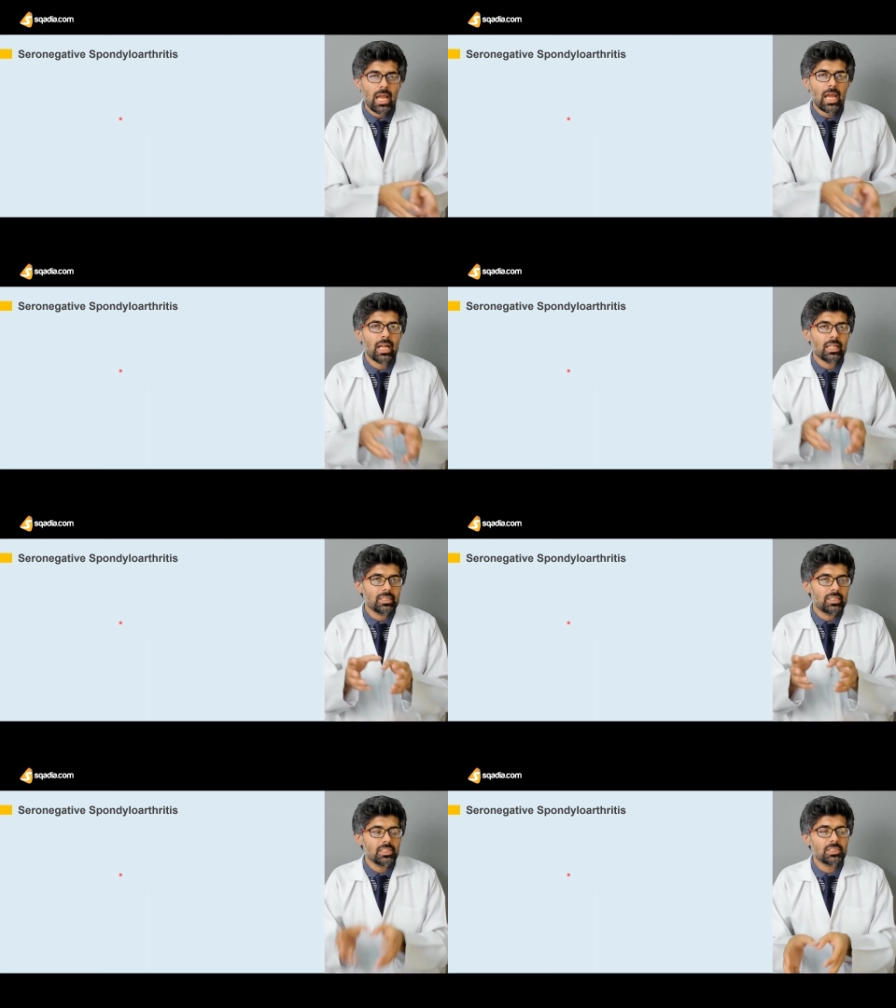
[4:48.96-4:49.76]

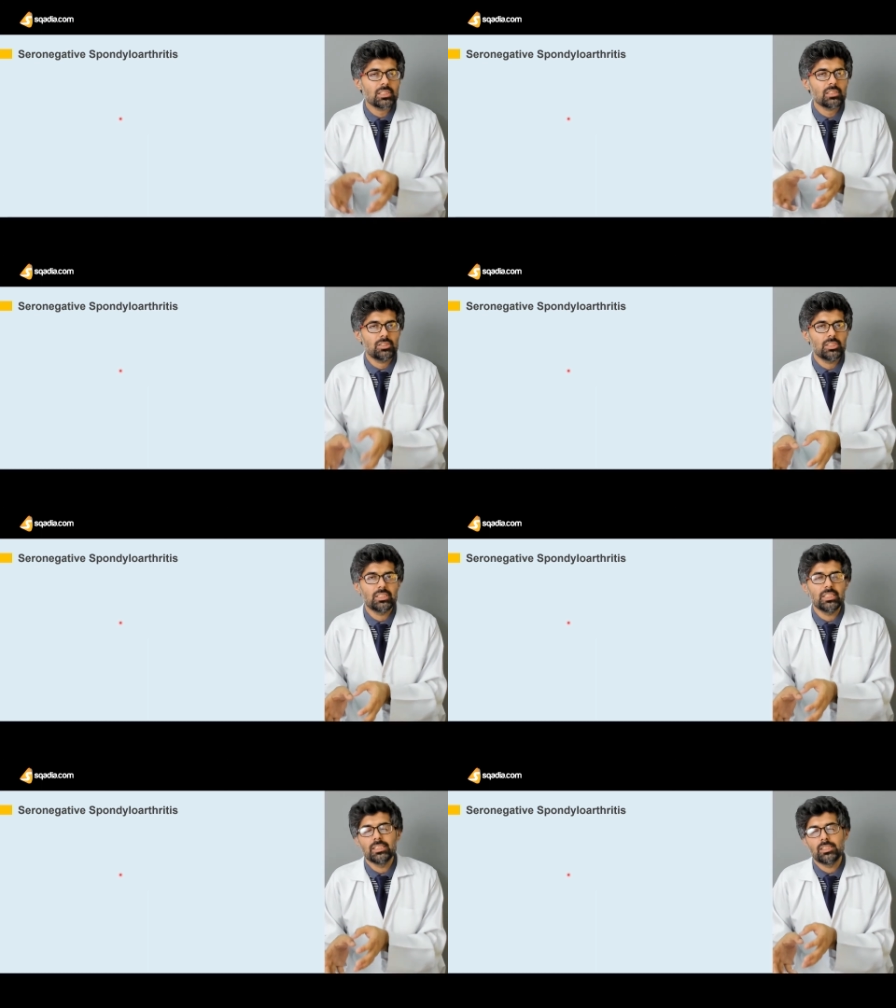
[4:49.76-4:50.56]
And this
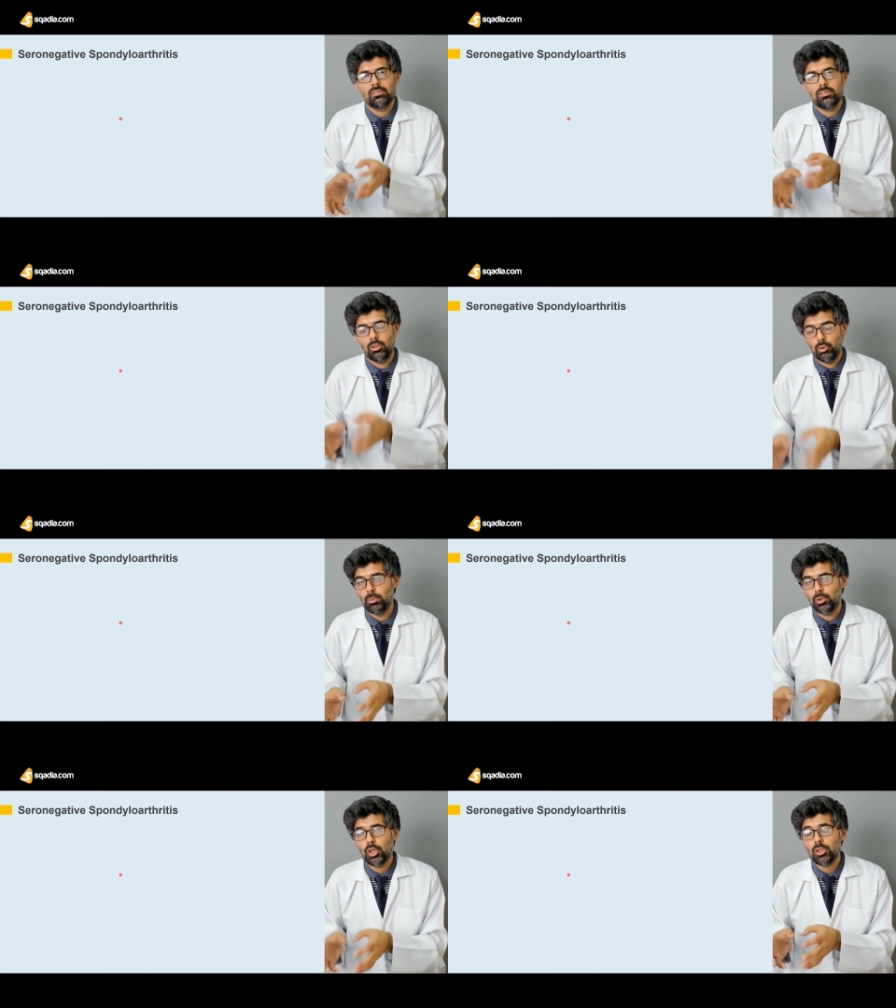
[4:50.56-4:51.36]
disease, the
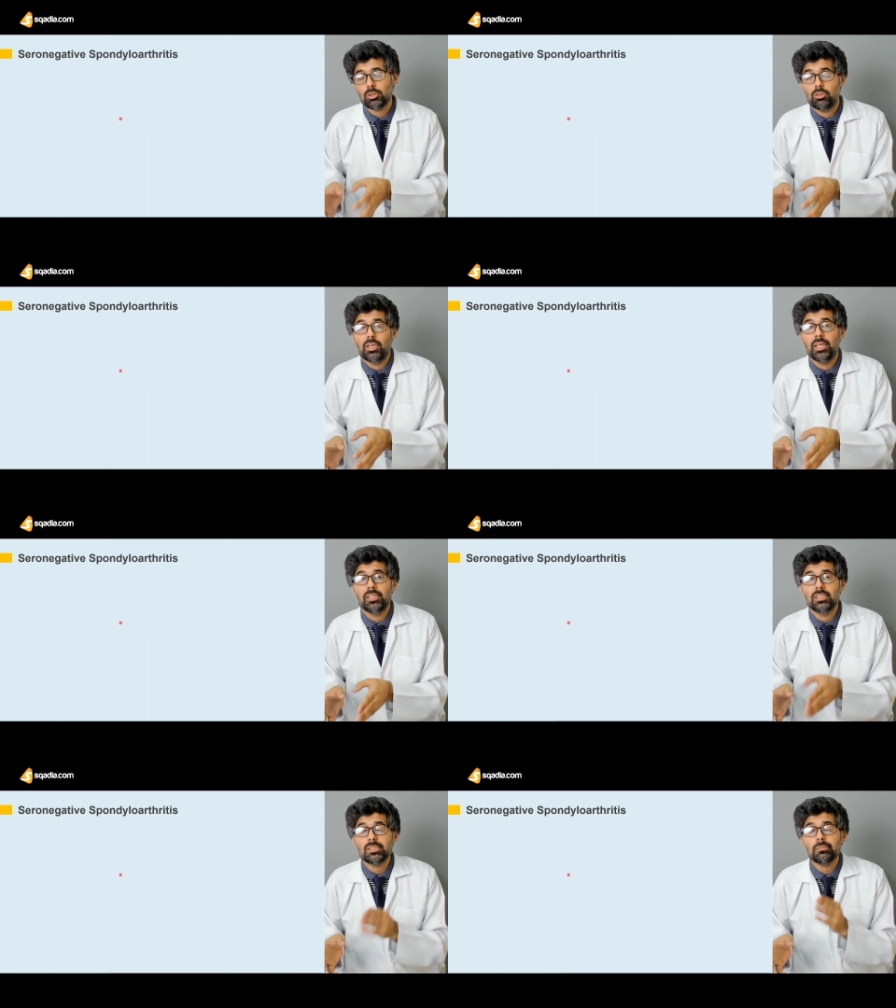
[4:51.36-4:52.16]
rheumatoid
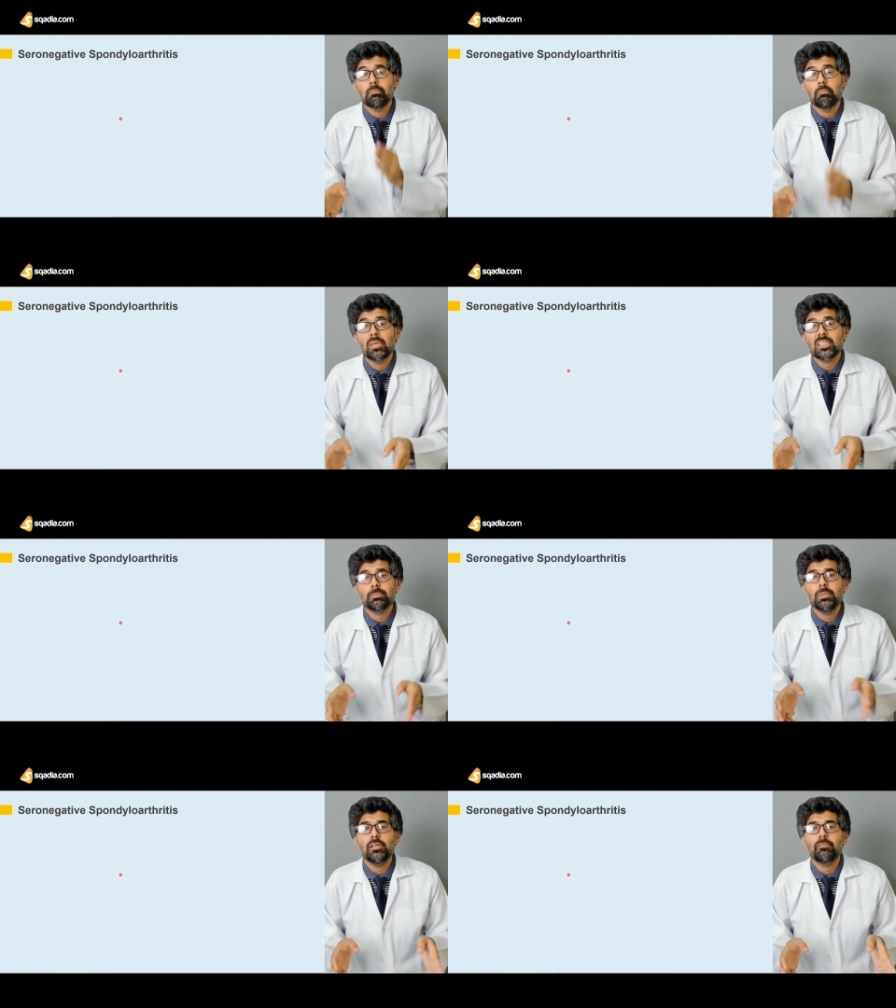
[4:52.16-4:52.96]
arthritis, must
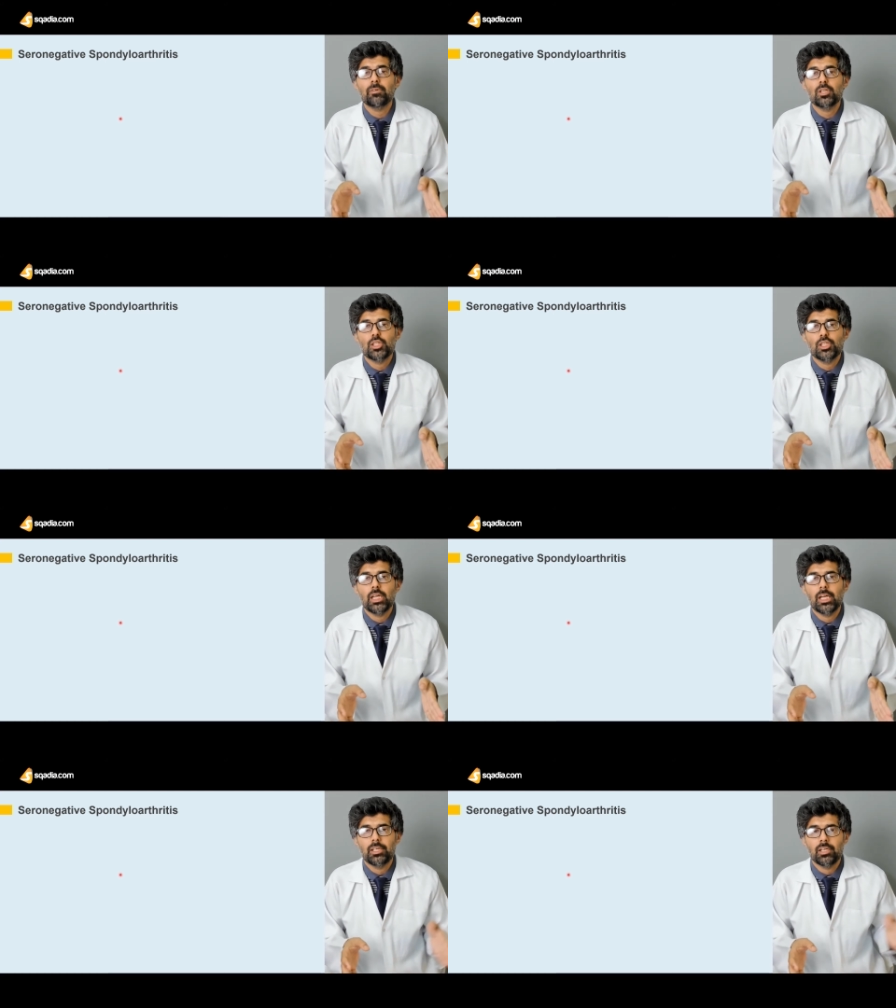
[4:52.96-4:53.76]
be
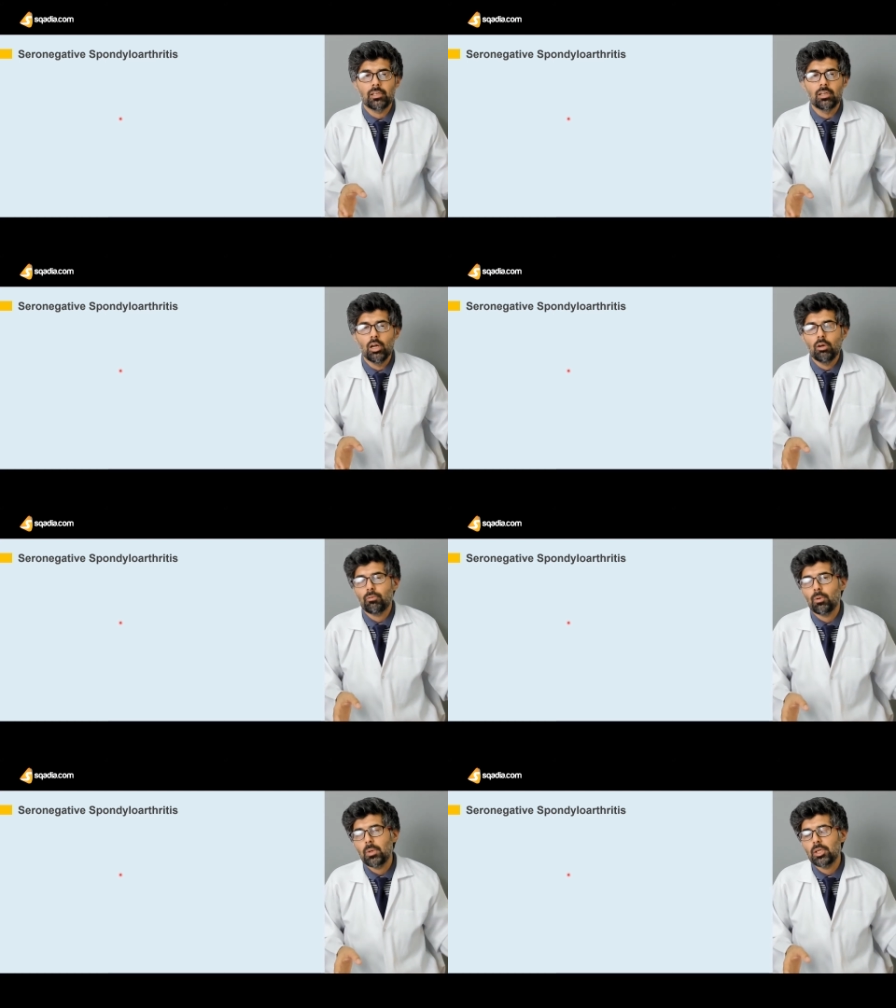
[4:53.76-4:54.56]
differentiated
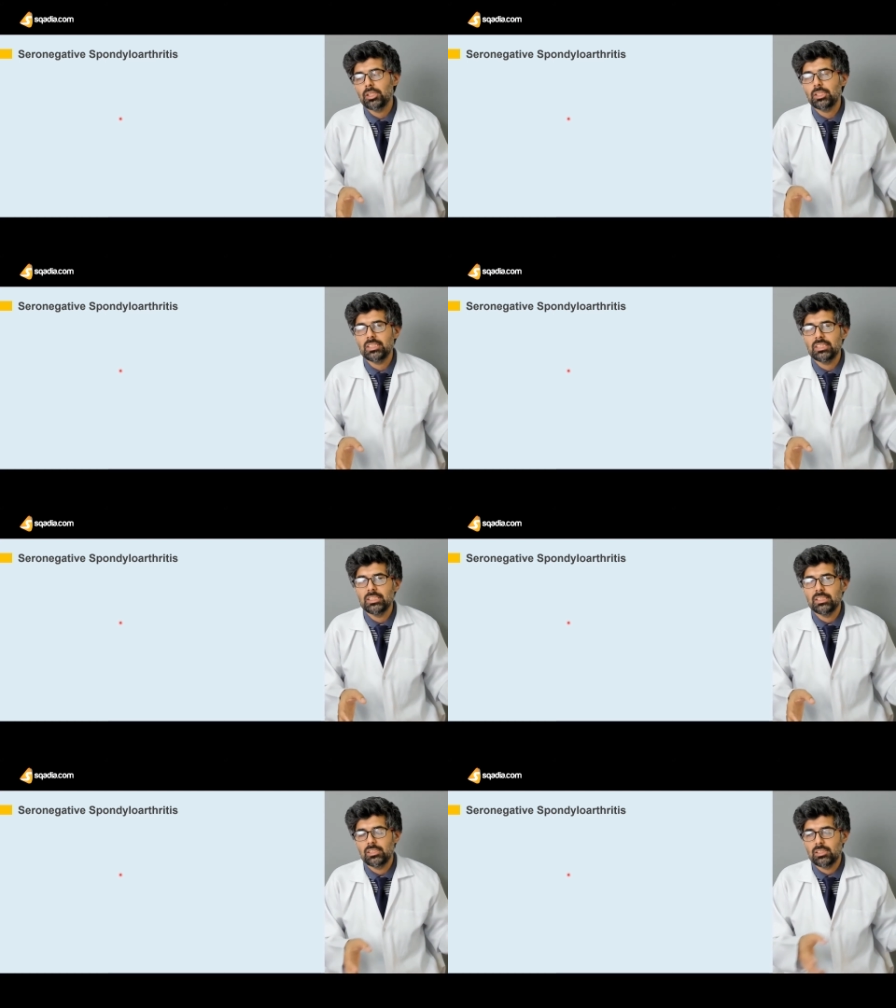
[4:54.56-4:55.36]
from other
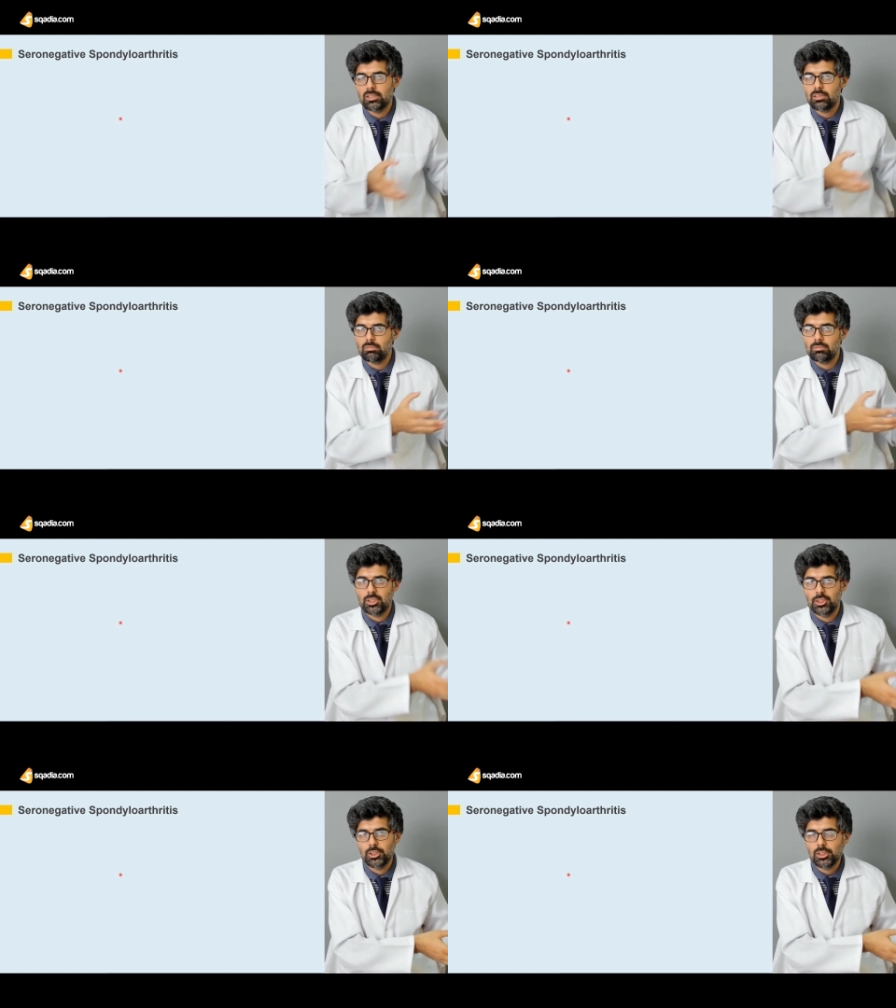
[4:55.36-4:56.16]
diseases
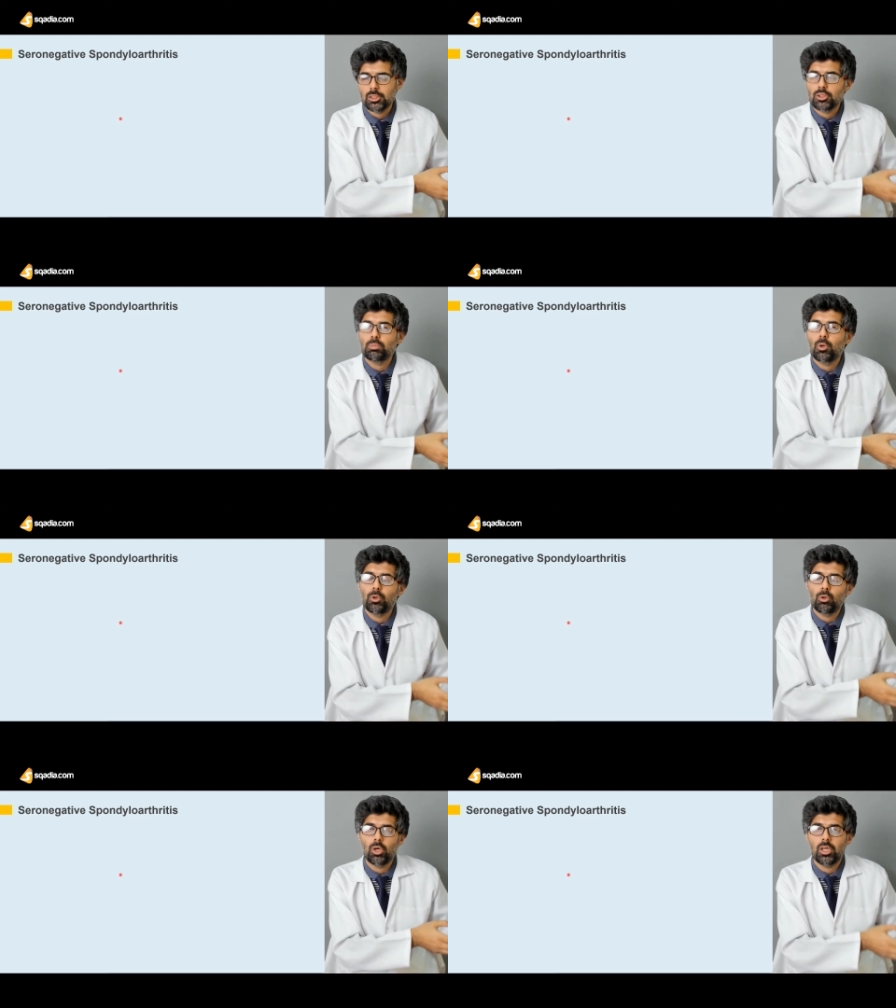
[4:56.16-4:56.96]
such as
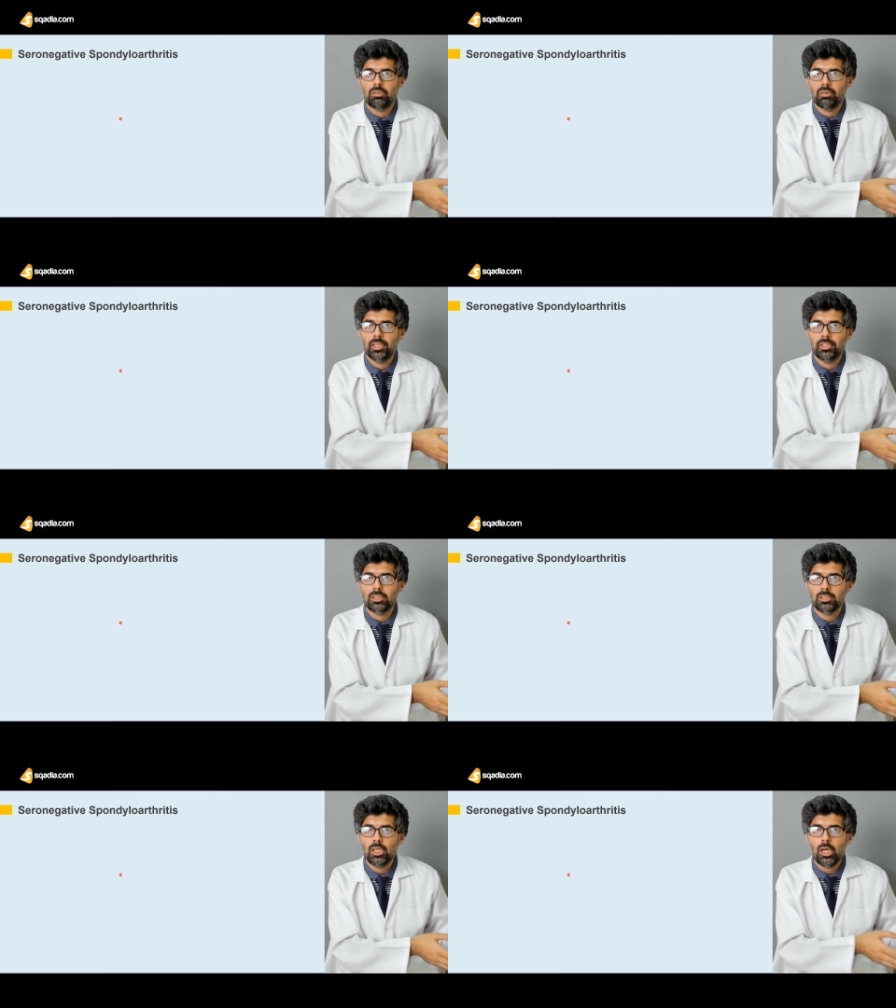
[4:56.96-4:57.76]

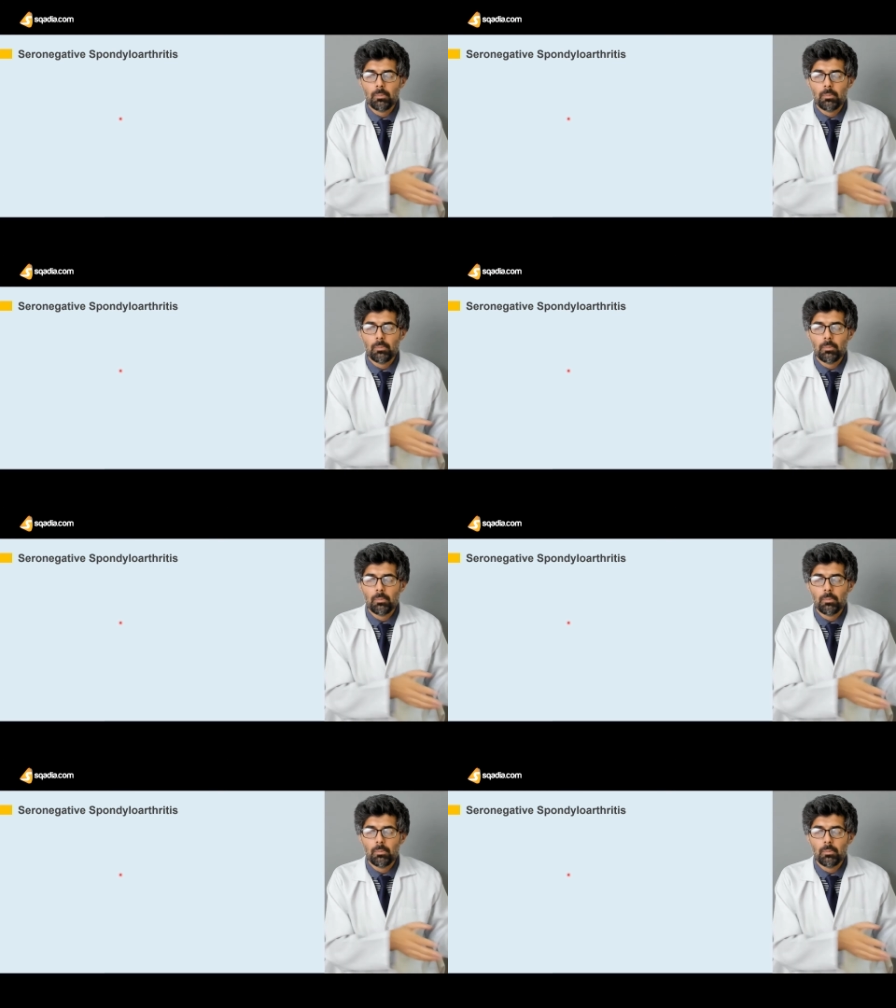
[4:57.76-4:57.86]
spondyloarthritis,